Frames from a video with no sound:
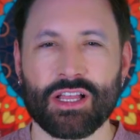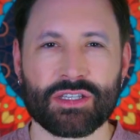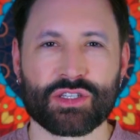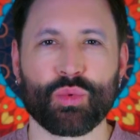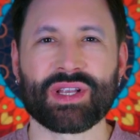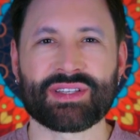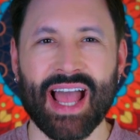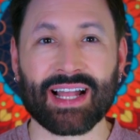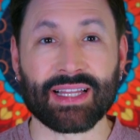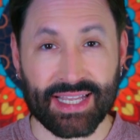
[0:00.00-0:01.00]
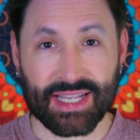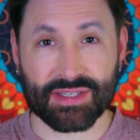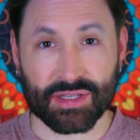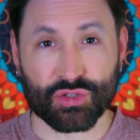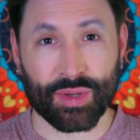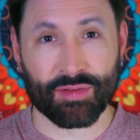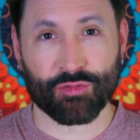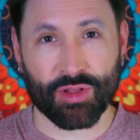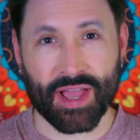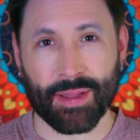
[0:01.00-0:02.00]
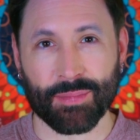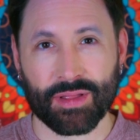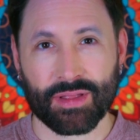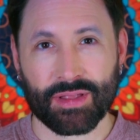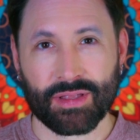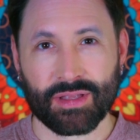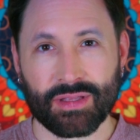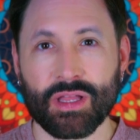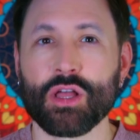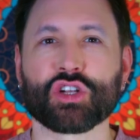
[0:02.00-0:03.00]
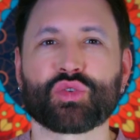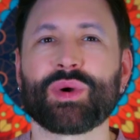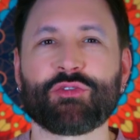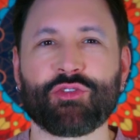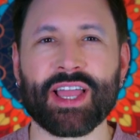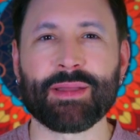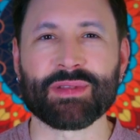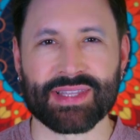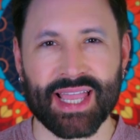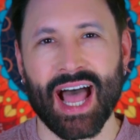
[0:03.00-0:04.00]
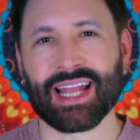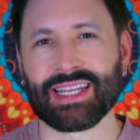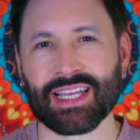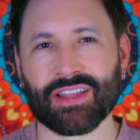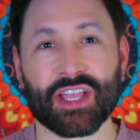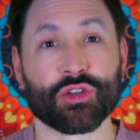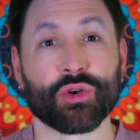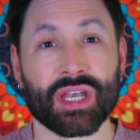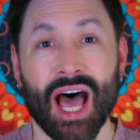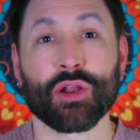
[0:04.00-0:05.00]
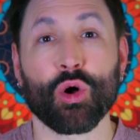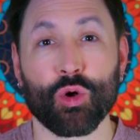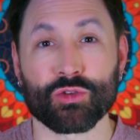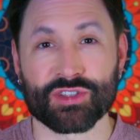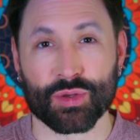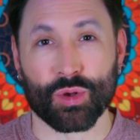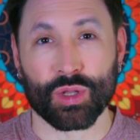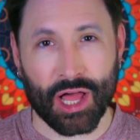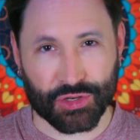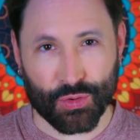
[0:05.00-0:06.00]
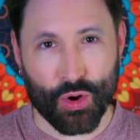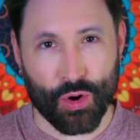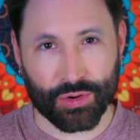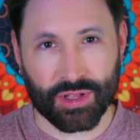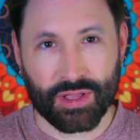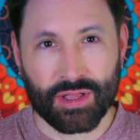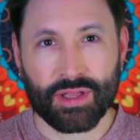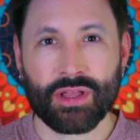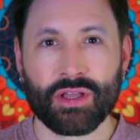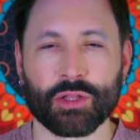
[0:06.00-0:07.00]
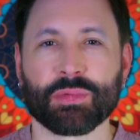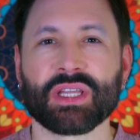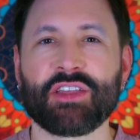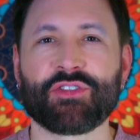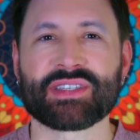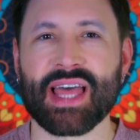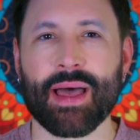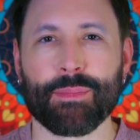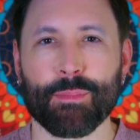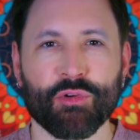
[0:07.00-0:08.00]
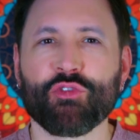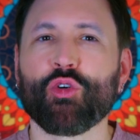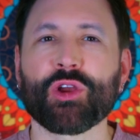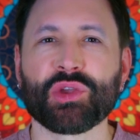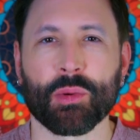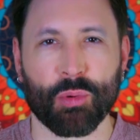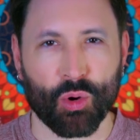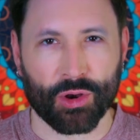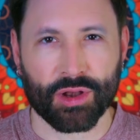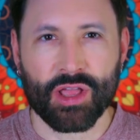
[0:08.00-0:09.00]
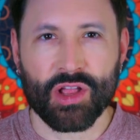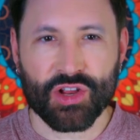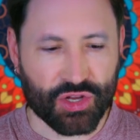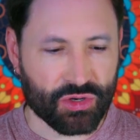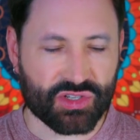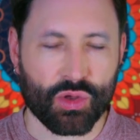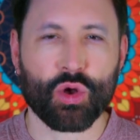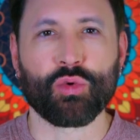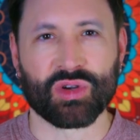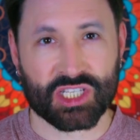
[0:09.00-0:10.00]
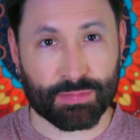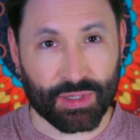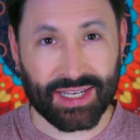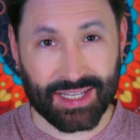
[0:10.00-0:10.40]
So what exactly is a twin flame? A twin flame is the idea that you're not a whole soul on your own. The belief is that before you were born, your soul was split